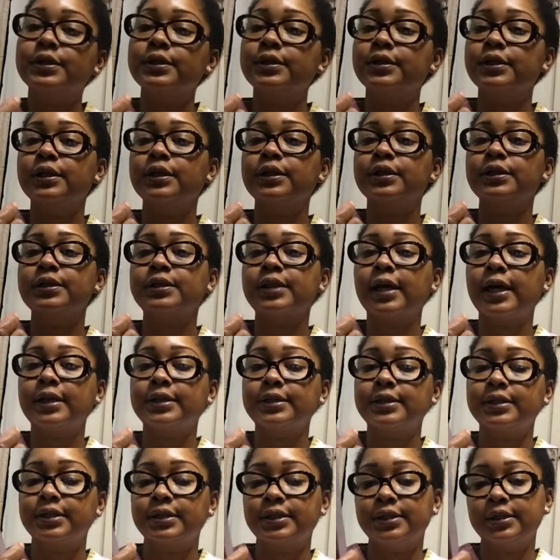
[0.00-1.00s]
is a size
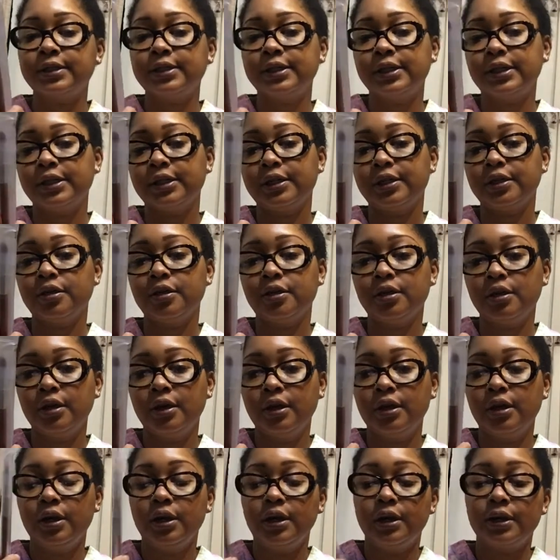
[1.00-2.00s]
16.
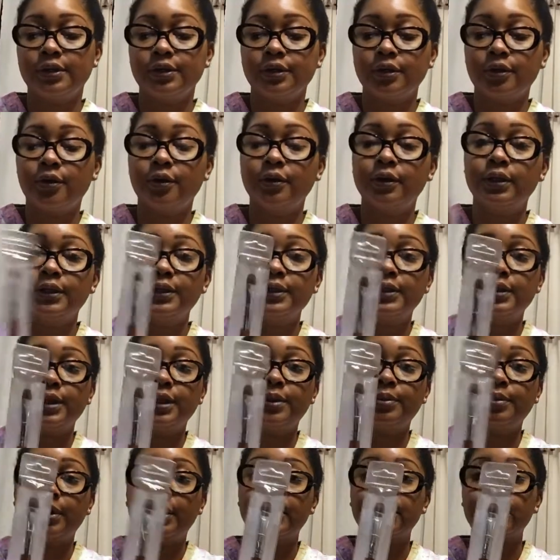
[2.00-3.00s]
It's a Kolinsky
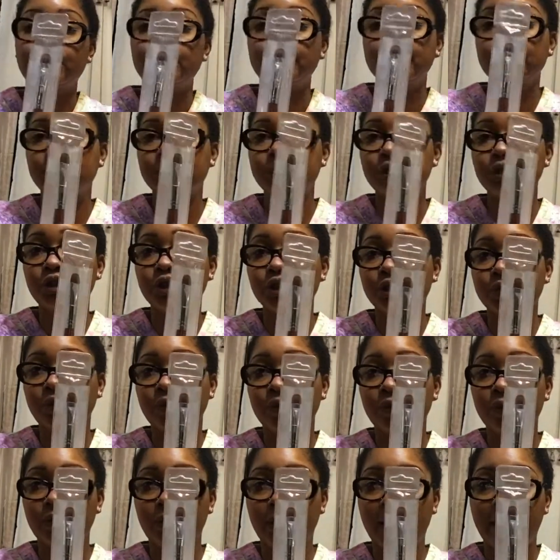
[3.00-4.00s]
brush. And this is just
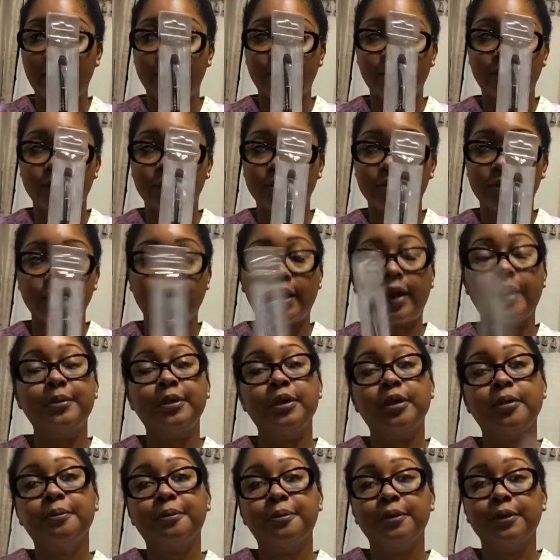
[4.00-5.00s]
for after, I mean,
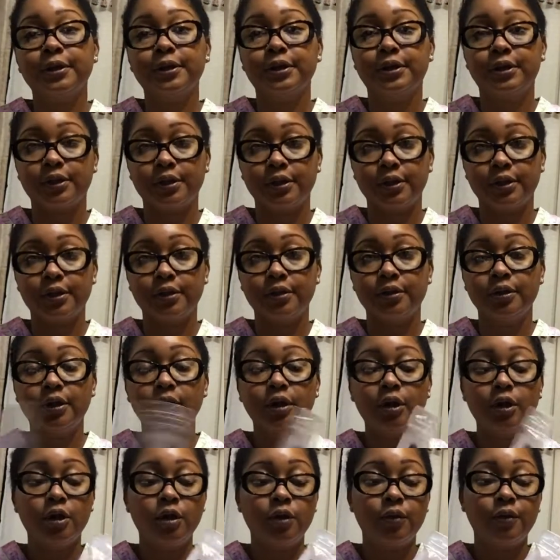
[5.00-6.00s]
I'm pretty good
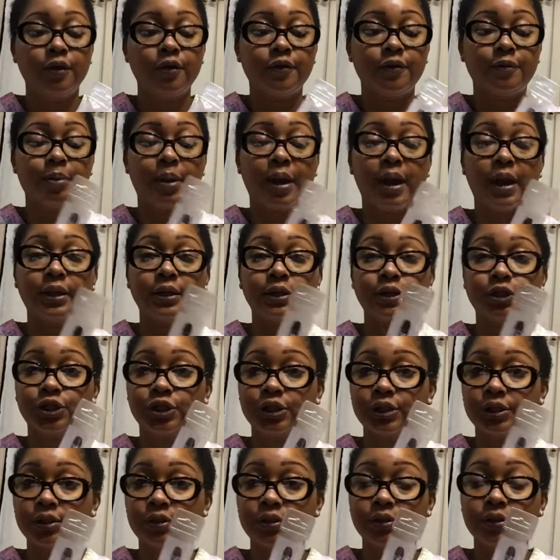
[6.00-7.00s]
with
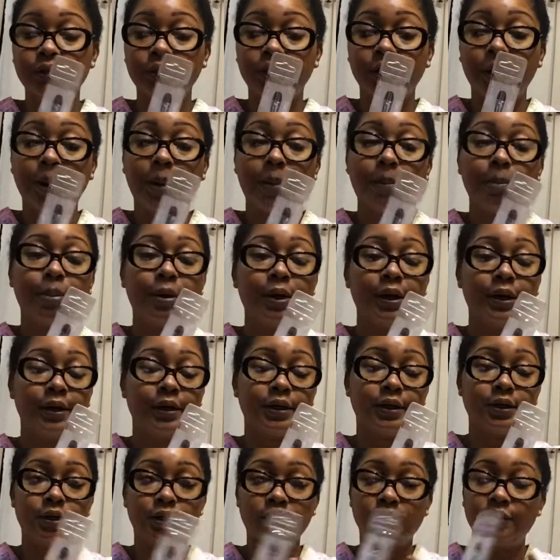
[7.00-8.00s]
polishing, but
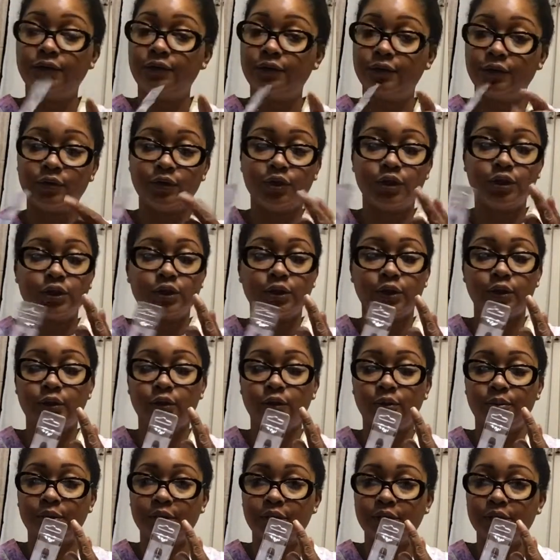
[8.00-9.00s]
if just a little
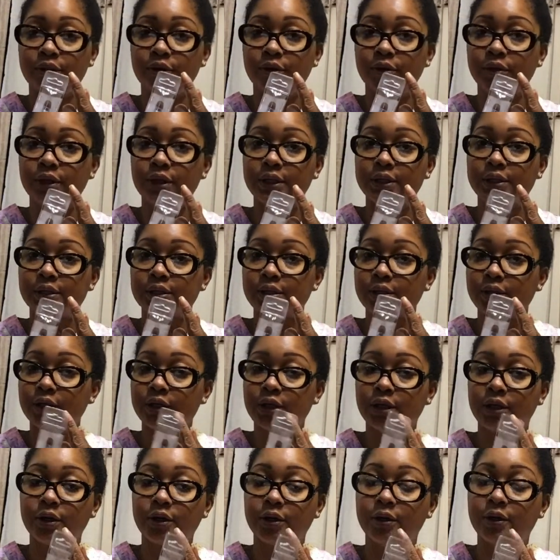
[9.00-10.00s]
bit, gets
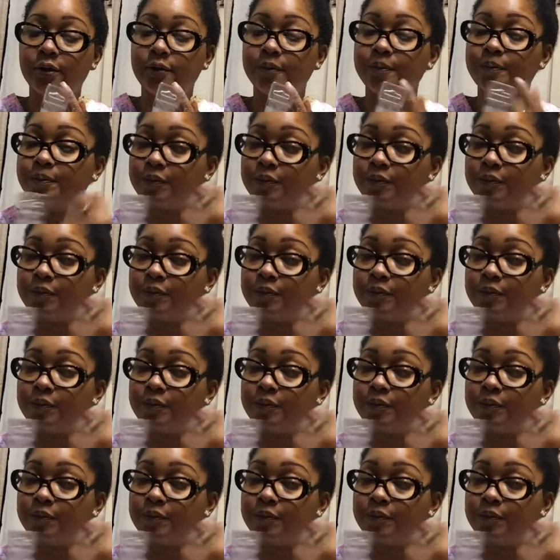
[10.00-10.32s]
here